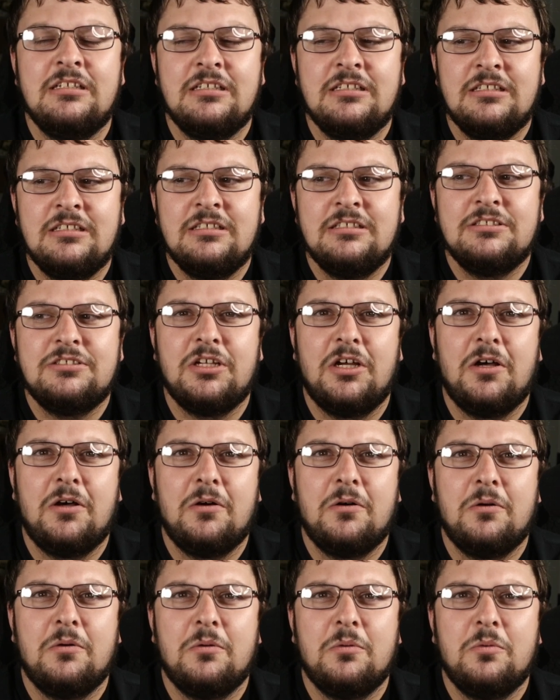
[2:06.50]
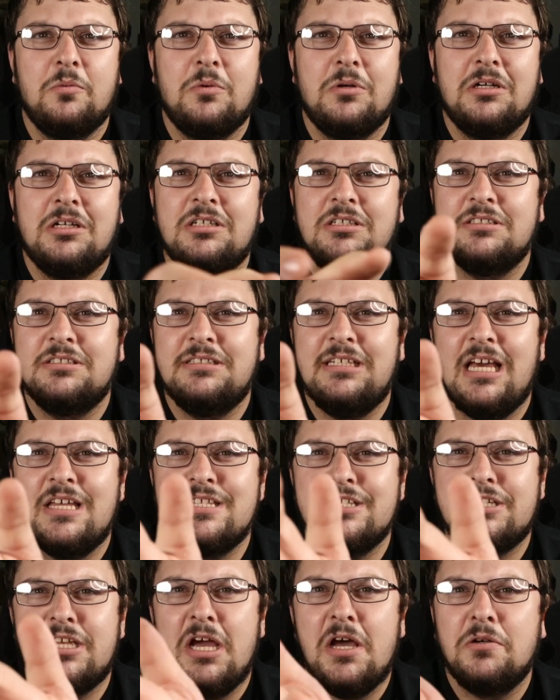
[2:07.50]
So we'll see how this
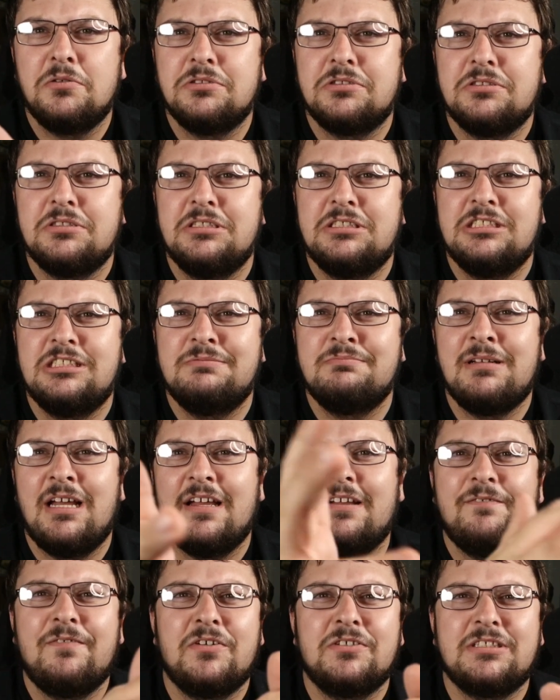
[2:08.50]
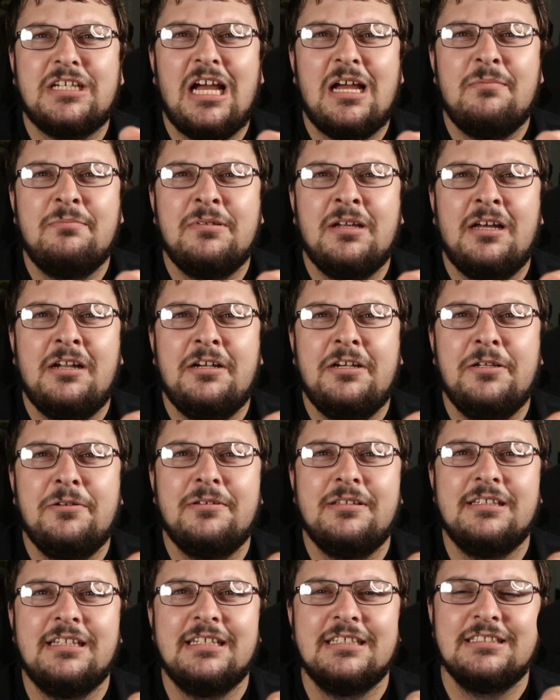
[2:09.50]
goes. This is my first time kind of doing
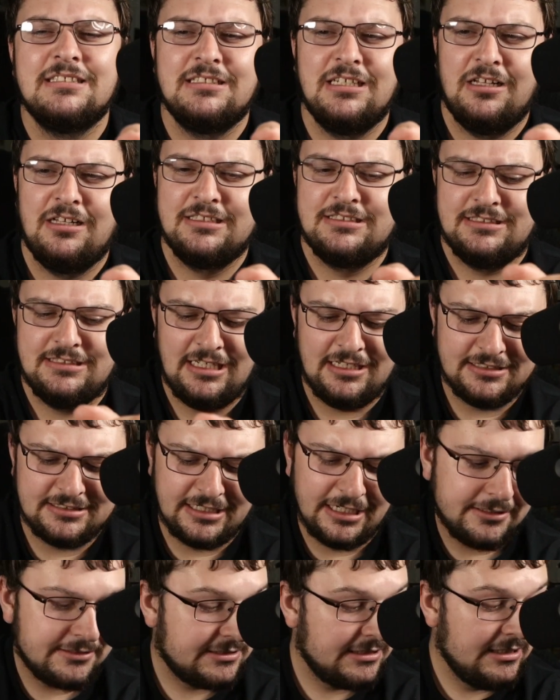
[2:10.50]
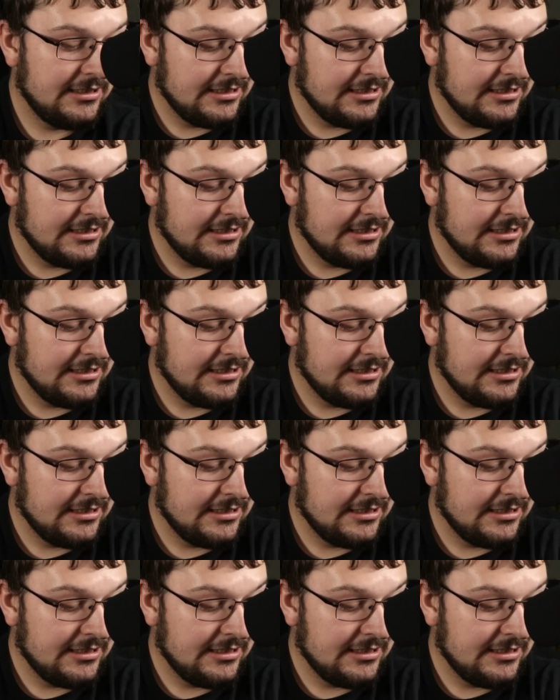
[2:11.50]
this, so let's see how this goes.